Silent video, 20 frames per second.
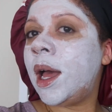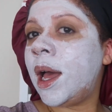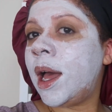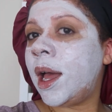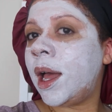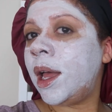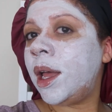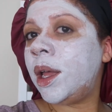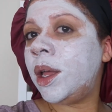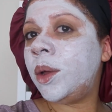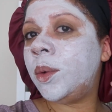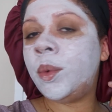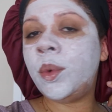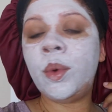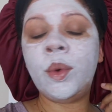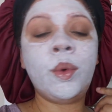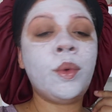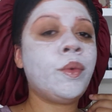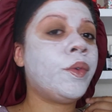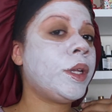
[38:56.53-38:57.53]
I
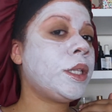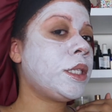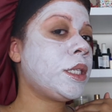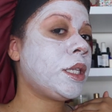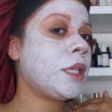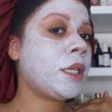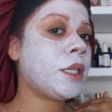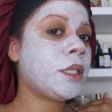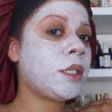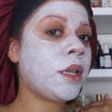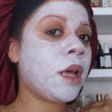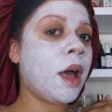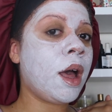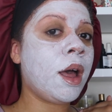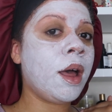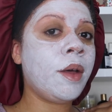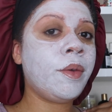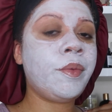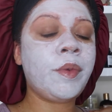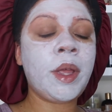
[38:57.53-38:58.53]
will rinse this
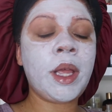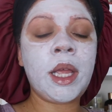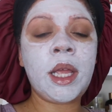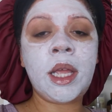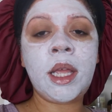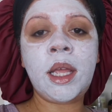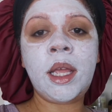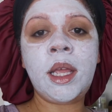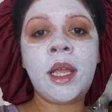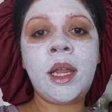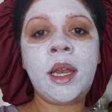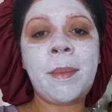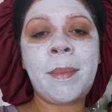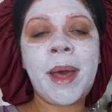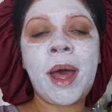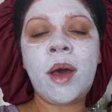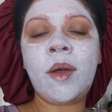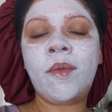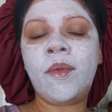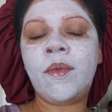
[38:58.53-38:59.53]
off in
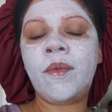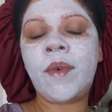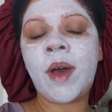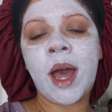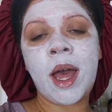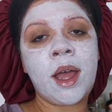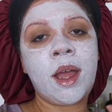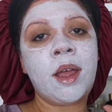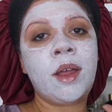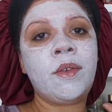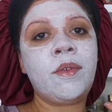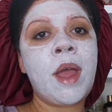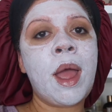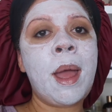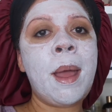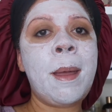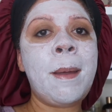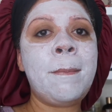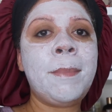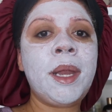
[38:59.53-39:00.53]
about five
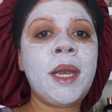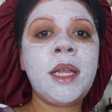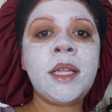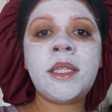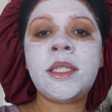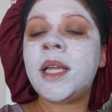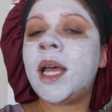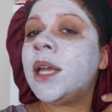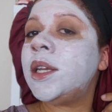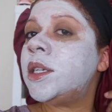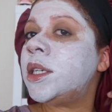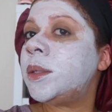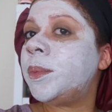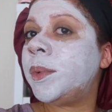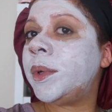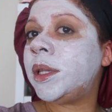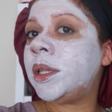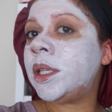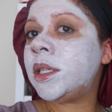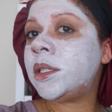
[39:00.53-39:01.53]
minutes. I just
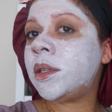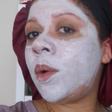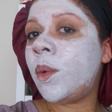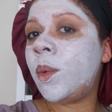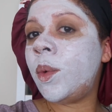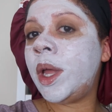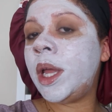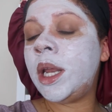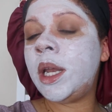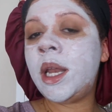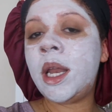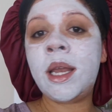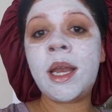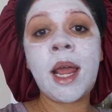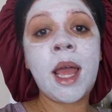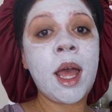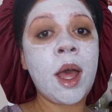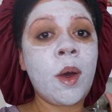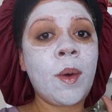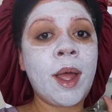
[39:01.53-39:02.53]
put this on.
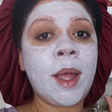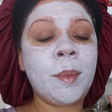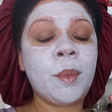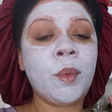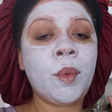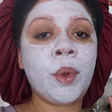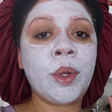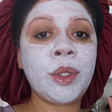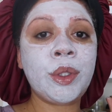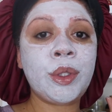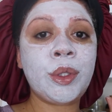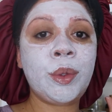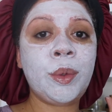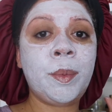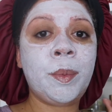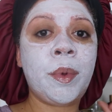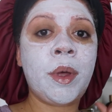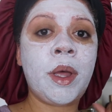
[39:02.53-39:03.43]
Now I'm going to